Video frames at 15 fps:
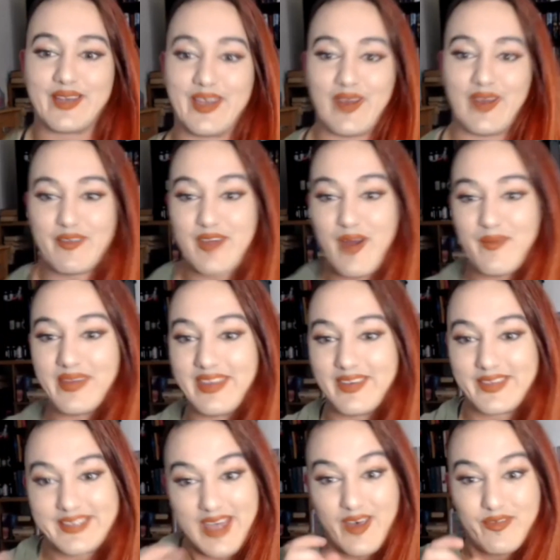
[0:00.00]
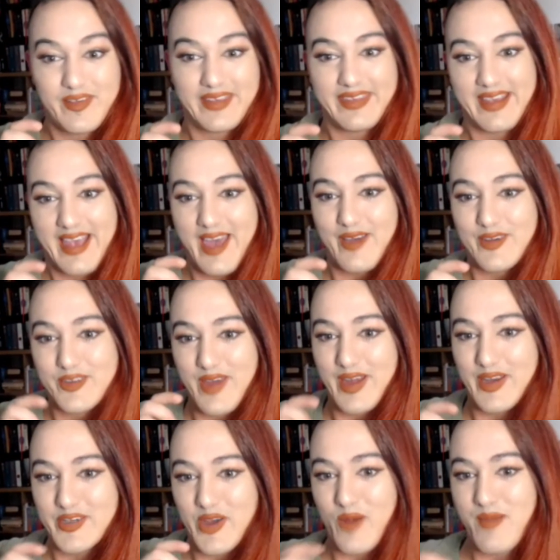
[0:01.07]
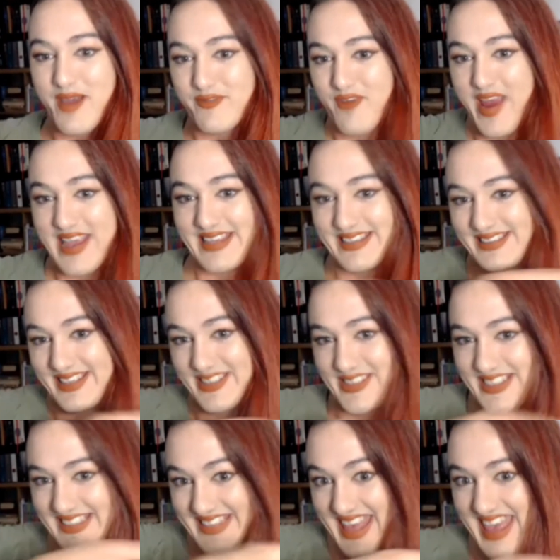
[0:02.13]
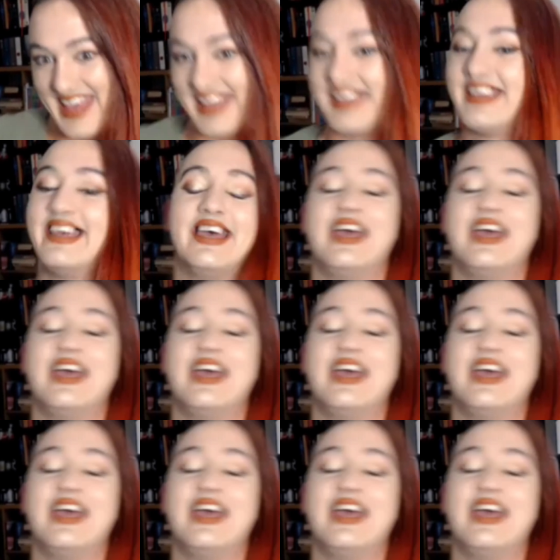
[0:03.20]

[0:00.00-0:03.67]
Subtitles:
you know, I've got my little selfie thing out, trying to show my friends that she's there.